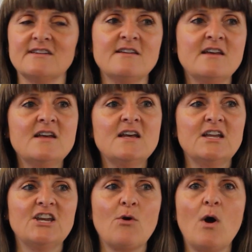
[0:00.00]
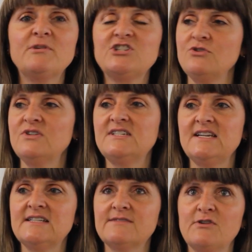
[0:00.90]
and
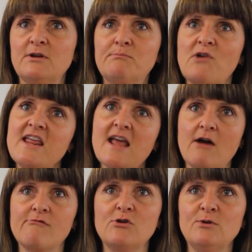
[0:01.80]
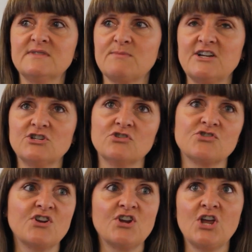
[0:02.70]
opportunities for breakout rooms where
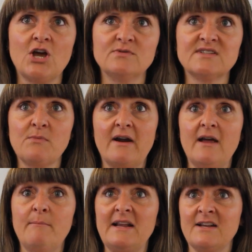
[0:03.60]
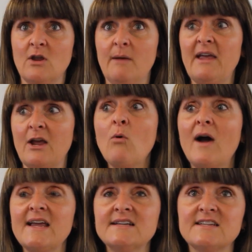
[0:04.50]
children can go somewhere a bit
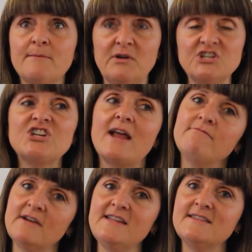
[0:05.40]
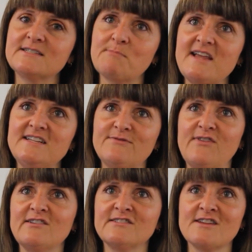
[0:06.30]
quieter. But generally, the space
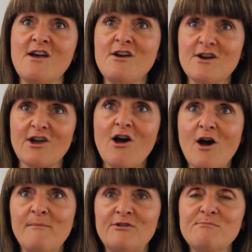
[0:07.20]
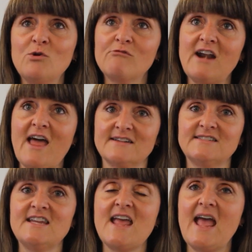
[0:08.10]
feels calmer and more
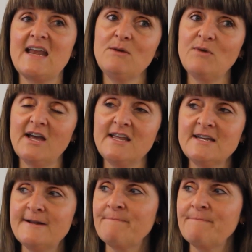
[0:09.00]
relaxed here anyway.